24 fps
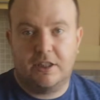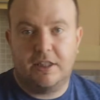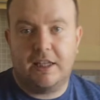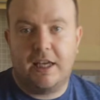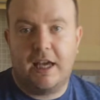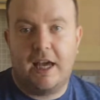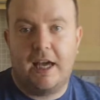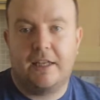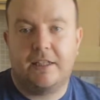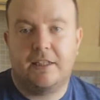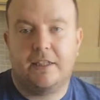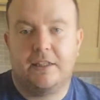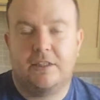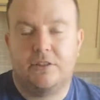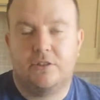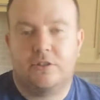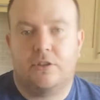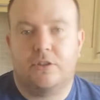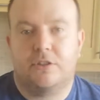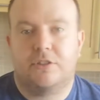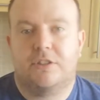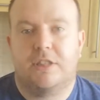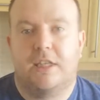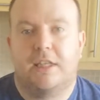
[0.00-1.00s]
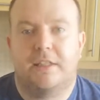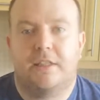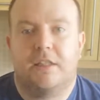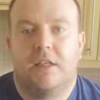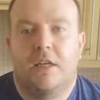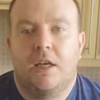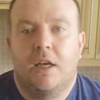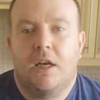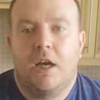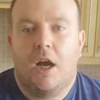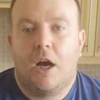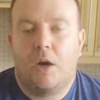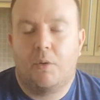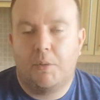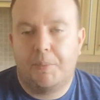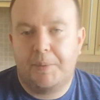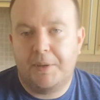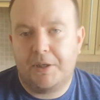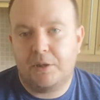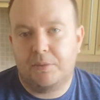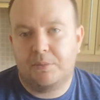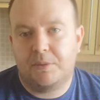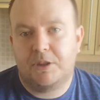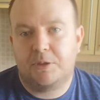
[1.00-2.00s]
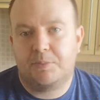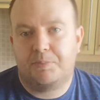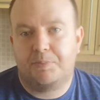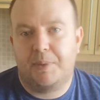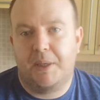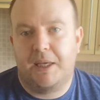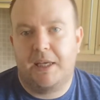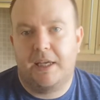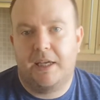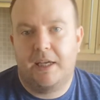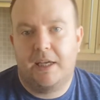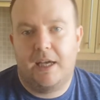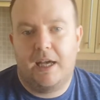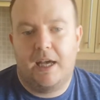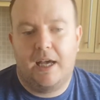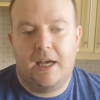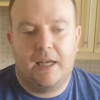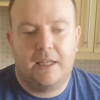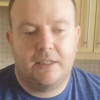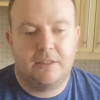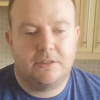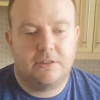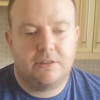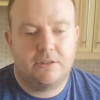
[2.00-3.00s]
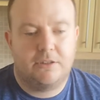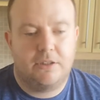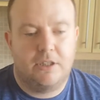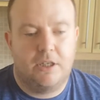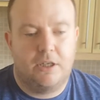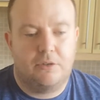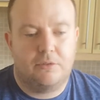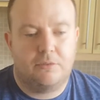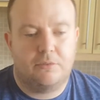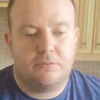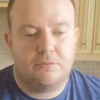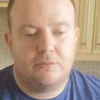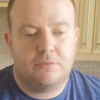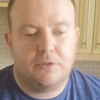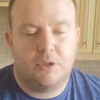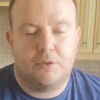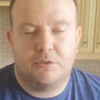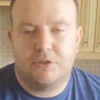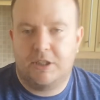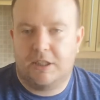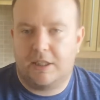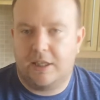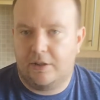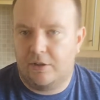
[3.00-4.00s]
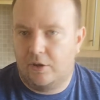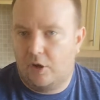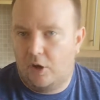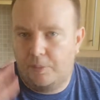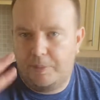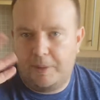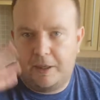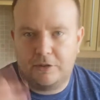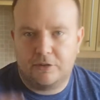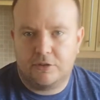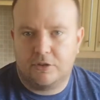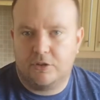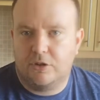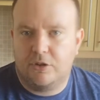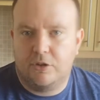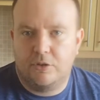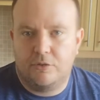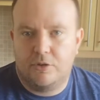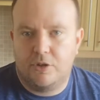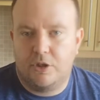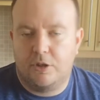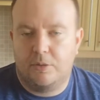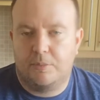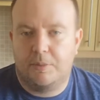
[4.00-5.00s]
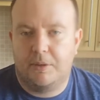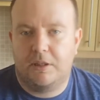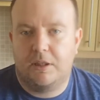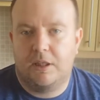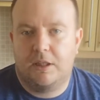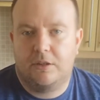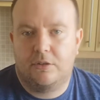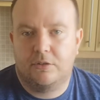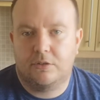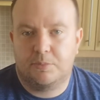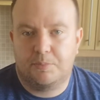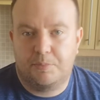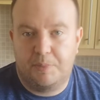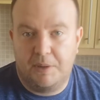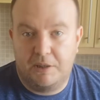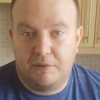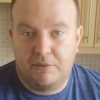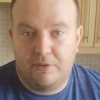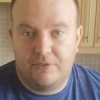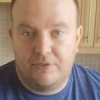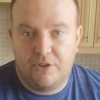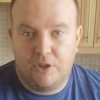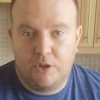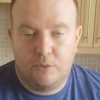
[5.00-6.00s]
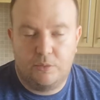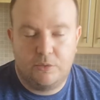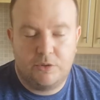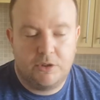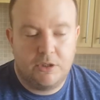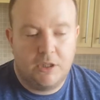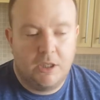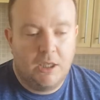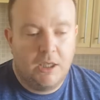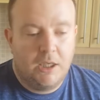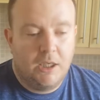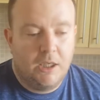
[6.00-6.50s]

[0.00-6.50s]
I think Andy sort of said, I will pick up this beer and, you know, go check out the Hop House on YouTube. He does beer reviews.